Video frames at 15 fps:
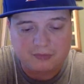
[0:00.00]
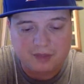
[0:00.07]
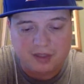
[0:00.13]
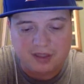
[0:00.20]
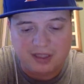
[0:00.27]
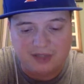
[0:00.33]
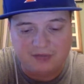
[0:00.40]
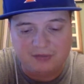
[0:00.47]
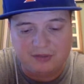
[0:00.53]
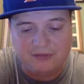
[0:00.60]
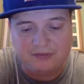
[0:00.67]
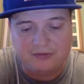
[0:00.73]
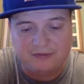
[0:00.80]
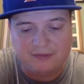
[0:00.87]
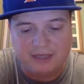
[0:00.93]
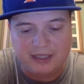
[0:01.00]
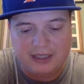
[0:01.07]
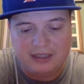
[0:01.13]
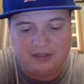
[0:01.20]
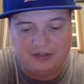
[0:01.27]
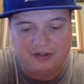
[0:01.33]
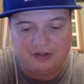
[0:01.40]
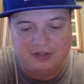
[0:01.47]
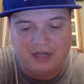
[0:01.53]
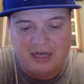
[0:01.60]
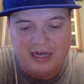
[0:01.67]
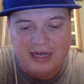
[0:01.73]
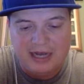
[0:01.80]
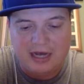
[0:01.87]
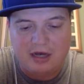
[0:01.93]
Next one from the Vikings is
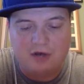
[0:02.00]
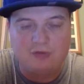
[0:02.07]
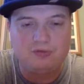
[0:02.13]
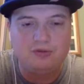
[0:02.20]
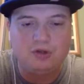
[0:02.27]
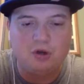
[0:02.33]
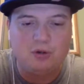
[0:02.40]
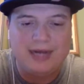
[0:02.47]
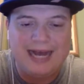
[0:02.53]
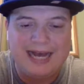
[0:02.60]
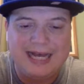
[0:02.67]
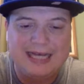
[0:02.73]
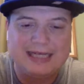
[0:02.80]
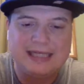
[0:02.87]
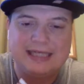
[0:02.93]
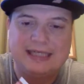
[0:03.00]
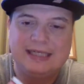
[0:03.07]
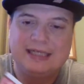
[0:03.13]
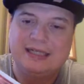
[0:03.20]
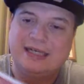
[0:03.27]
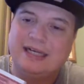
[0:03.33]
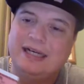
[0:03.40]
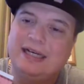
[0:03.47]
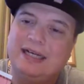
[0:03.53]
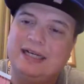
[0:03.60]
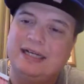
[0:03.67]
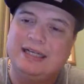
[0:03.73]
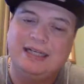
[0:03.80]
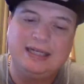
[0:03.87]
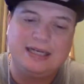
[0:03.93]
Al Noga.
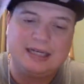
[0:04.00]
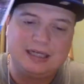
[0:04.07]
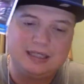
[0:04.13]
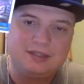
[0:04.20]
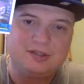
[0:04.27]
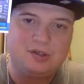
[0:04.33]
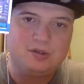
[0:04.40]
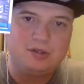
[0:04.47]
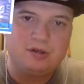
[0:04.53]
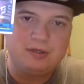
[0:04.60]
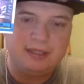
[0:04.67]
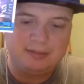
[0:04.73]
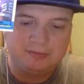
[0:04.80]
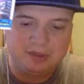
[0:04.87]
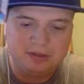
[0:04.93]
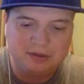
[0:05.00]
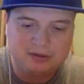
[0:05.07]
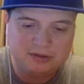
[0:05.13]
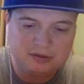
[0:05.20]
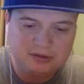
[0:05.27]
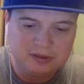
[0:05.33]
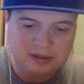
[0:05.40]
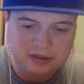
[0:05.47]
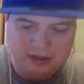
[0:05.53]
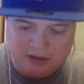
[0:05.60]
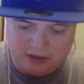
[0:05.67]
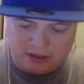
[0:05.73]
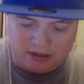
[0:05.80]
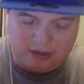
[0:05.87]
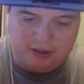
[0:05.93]
Yeah, don't know him.
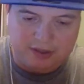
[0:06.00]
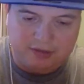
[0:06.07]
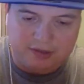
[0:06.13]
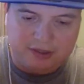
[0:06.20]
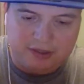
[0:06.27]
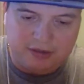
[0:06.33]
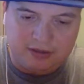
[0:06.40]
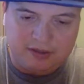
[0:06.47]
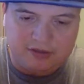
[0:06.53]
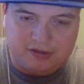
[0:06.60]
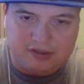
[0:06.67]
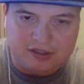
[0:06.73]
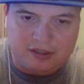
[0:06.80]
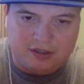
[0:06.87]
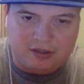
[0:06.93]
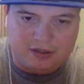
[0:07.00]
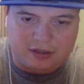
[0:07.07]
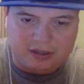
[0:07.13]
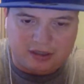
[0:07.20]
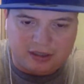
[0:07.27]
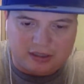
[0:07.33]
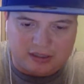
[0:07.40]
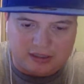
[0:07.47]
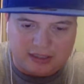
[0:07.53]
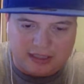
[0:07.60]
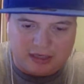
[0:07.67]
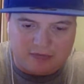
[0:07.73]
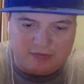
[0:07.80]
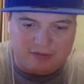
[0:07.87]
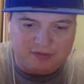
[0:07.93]
Oh, here we go. Here's another
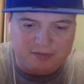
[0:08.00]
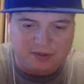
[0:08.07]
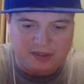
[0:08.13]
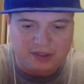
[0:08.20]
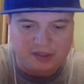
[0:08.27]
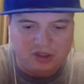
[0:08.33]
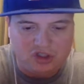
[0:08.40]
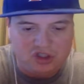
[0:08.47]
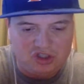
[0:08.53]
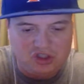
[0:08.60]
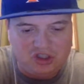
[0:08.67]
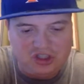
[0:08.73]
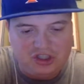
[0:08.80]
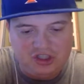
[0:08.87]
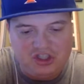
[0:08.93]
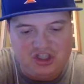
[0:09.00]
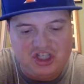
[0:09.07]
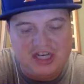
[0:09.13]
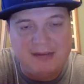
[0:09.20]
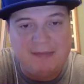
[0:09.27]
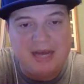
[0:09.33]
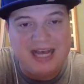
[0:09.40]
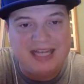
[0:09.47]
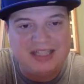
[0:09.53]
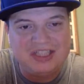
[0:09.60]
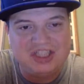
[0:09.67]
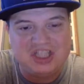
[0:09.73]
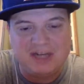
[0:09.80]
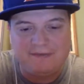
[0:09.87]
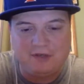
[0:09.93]
Cowboys player, Jim
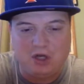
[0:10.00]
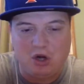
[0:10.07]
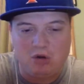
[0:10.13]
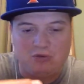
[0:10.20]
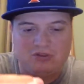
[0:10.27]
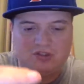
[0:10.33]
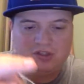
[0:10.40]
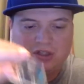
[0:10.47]
Jeffcoat.